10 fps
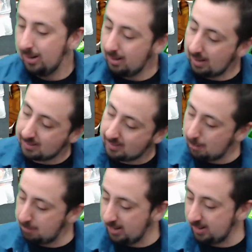Next
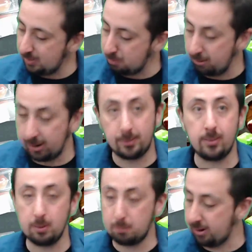up is the Priest.
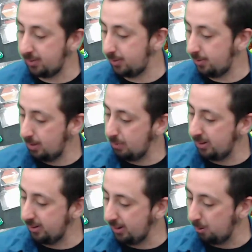The Priest's
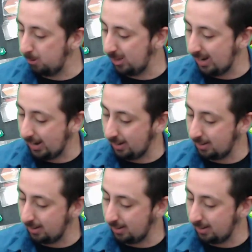ability, Holy Light,